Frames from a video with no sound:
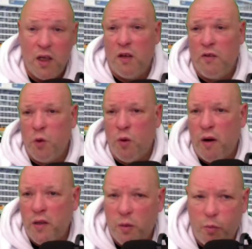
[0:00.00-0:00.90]
If you are
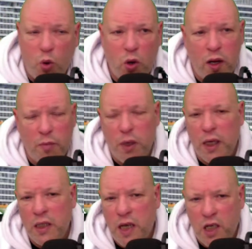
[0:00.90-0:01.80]
a supporter,
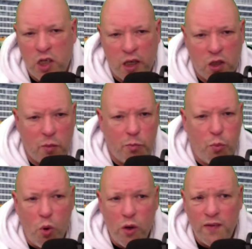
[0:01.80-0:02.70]
please hashtag
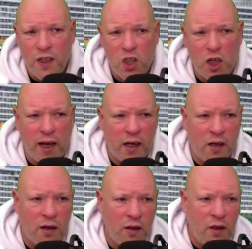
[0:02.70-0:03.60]
support in the chat.
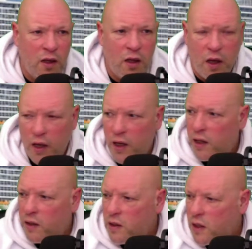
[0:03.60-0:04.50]

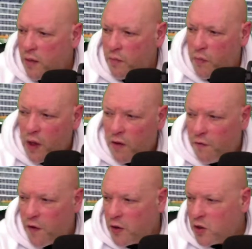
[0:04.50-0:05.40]
And
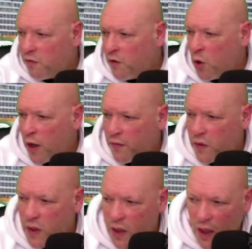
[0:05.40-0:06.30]
folks, if you haven't
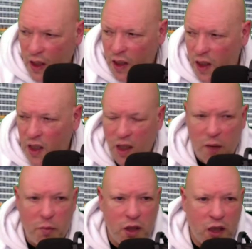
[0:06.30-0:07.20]
seen
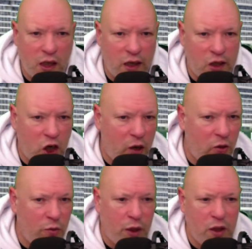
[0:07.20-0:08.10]
that particular
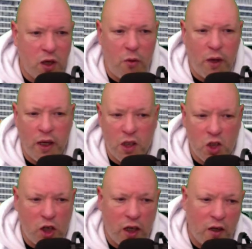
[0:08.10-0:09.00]
channel, please go ahead and
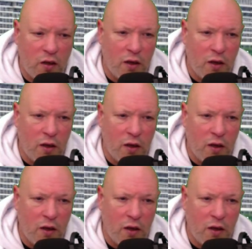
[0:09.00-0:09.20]
check it.